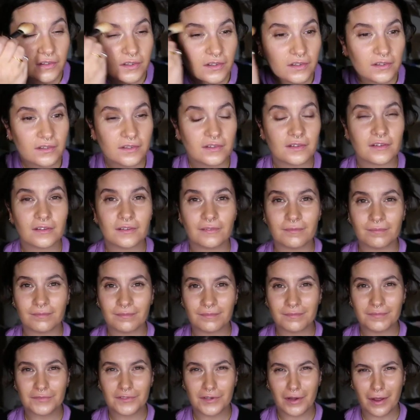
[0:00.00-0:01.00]
just a
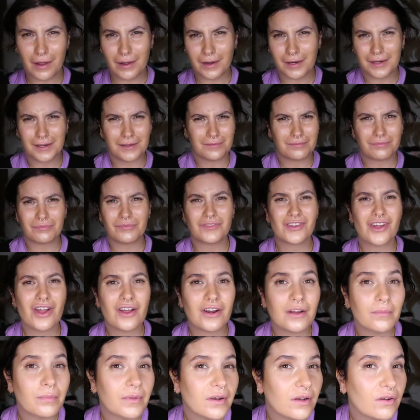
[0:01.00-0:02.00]

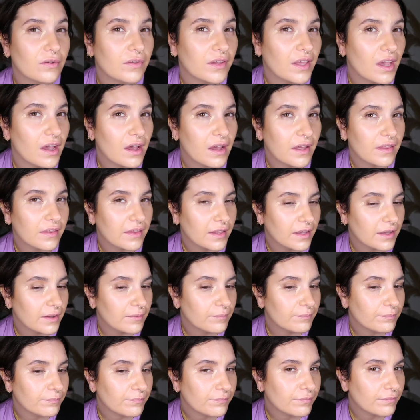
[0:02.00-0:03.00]
tiny bit on the eye
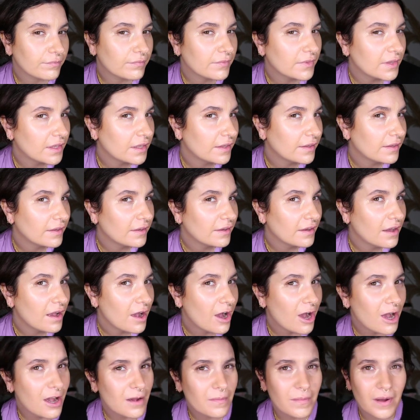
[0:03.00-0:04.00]
there.
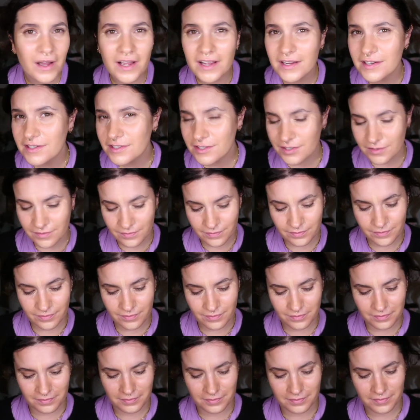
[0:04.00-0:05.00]
Hi mate,
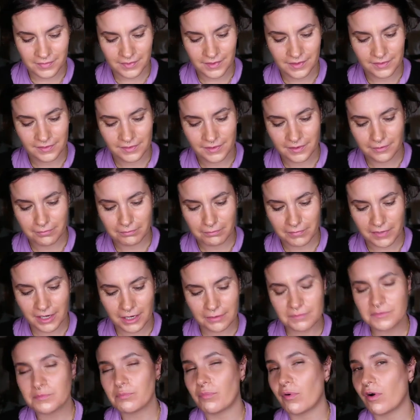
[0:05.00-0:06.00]
my
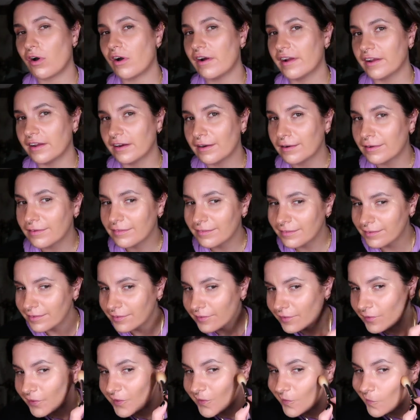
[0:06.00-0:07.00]
name's Brian.
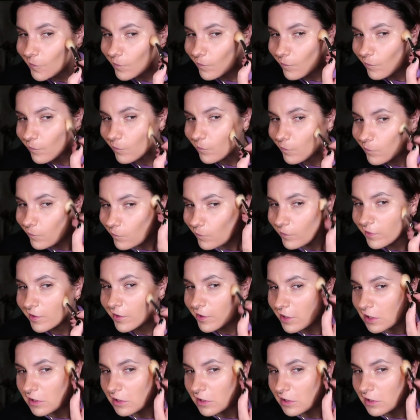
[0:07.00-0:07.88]
I